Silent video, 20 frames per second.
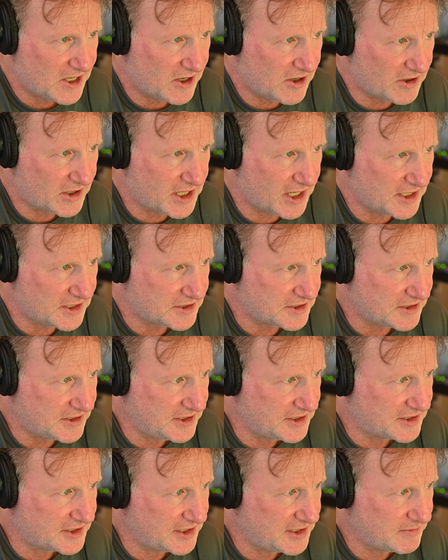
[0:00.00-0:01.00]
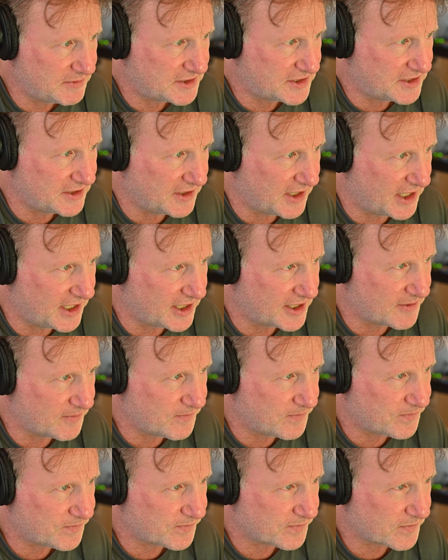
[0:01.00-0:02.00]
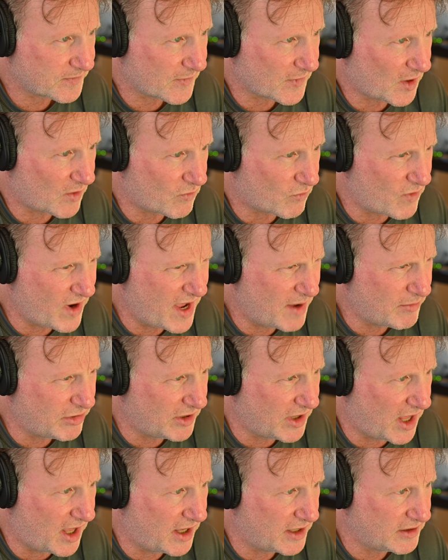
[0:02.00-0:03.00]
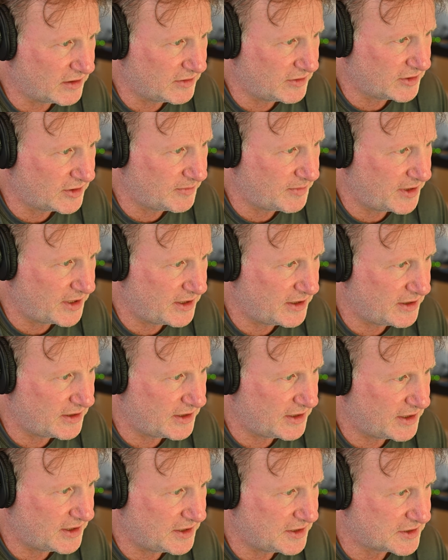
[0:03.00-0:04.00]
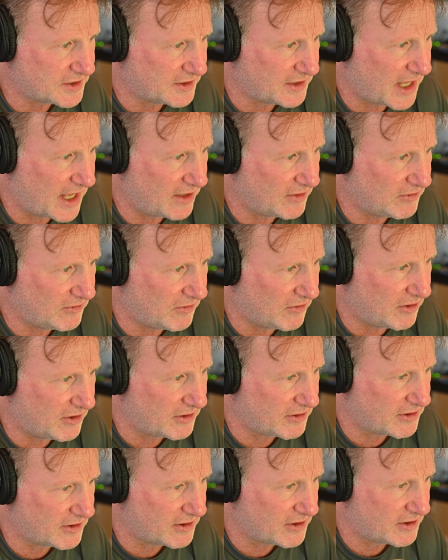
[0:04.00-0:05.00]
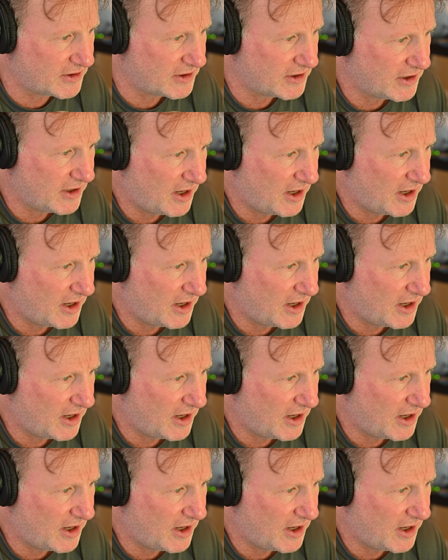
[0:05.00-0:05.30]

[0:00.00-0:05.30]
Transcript: Okay, so this seems to like ramble on a little bit. It's a lot longer.